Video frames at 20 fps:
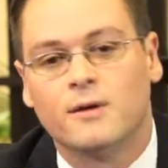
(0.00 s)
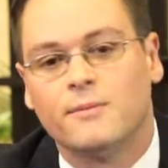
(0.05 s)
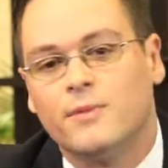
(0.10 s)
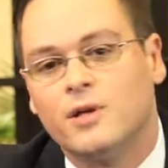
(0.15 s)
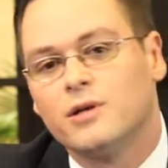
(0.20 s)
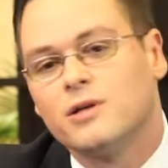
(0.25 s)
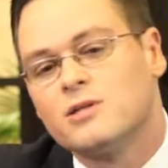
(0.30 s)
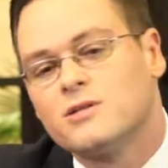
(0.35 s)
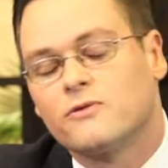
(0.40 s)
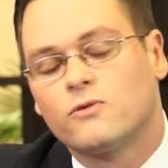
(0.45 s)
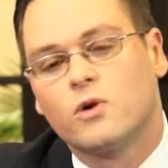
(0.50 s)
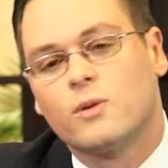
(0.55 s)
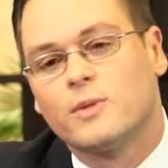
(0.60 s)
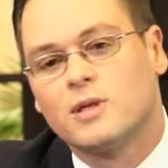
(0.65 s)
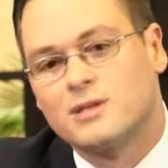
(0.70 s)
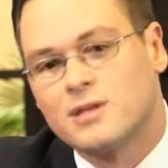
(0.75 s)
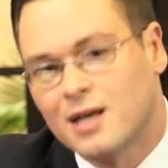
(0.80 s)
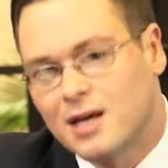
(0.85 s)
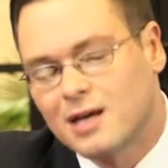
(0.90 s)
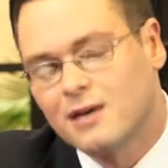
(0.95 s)
Millions of
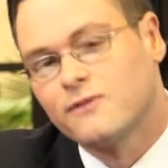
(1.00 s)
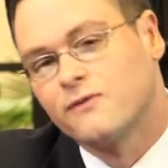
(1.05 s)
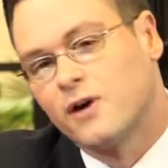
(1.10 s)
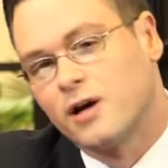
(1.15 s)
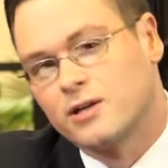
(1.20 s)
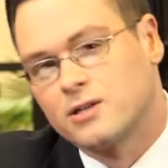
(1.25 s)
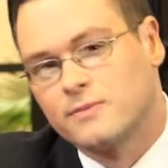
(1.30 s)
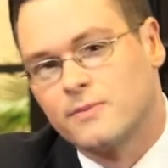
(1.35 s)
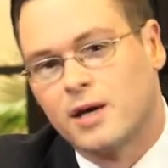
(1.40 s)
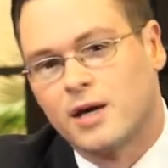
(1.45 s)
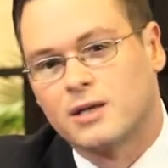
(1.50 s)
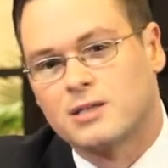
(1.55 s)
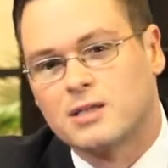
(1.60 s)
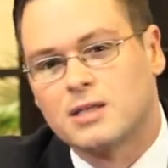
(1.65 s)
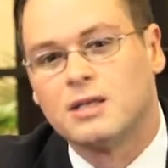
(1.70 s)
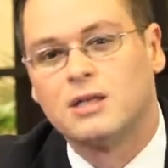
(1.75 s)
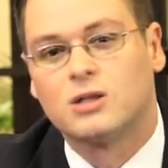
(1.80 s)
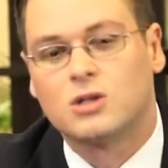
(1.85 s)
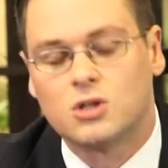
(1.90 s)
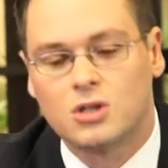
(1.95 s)
women take Fosamax
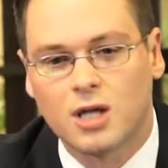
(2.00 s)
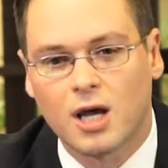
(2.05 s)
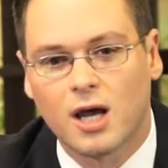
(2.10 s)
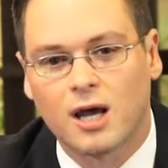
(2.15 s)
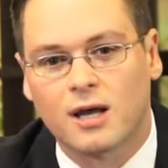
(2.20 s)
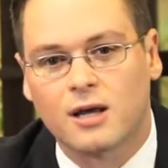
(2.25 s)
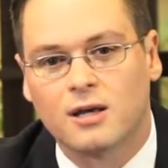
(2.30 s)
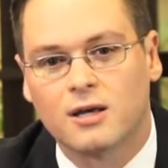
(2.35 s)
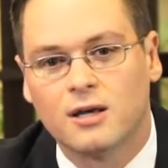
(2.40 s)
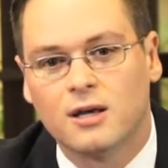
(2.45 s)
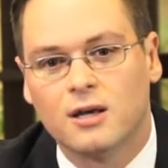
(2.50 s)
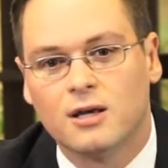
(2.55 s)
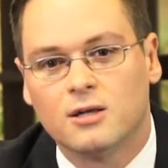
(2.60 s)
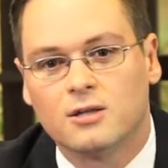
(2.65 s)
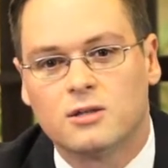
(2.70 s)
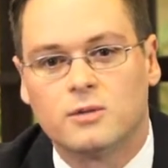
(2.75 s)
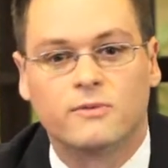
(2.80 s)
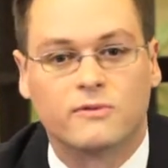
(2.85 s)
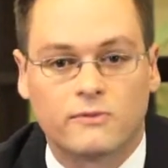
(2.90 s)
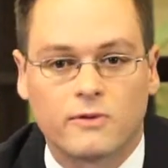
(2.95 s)
each day
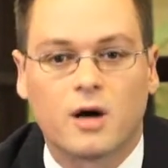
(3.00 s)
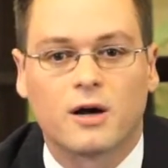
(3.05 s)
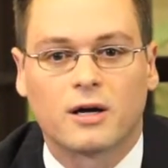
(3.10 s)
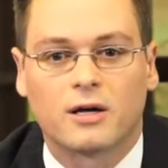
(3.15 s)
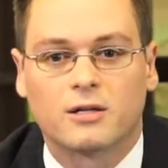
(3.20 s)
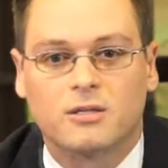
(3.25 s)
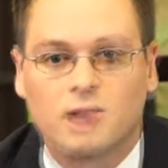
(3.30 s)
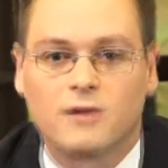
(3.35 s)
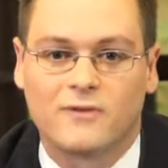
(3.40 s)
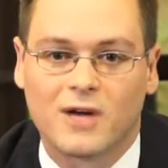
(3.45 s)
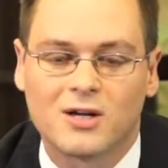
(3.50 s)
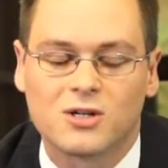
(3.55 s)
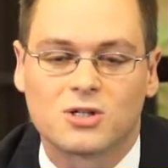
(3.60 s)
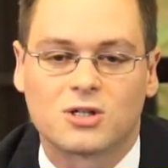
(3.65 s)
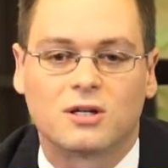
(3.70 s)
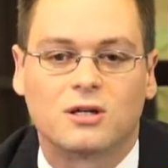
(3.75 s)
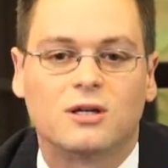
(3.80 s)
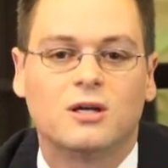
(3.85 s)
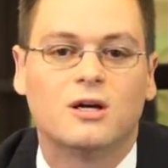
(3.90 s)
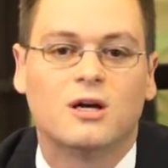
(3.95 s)
to provide
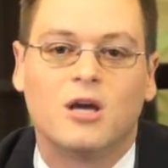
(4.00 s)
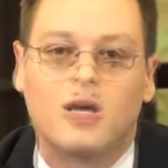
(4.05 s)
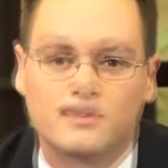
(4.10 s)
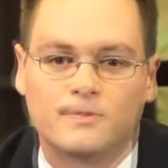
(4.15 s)
prevention,